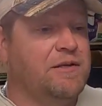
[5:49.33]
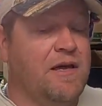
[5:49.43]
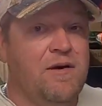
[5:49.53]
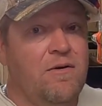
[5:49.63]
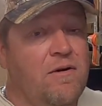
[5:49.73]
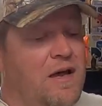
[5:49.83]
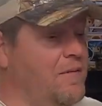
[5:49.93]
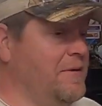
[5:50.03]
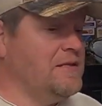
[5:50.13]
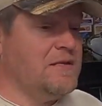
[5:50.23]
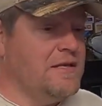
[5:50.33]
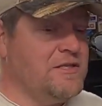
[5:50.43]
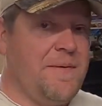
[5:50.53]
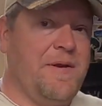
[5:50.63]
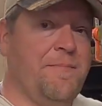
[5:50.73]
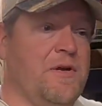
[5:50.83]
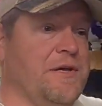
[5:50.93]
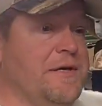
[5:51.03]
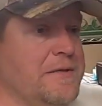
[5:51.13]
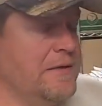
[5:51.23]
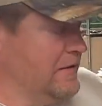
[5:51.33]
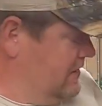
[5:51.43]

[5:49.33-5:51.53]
to go. It's shaping up pretty good.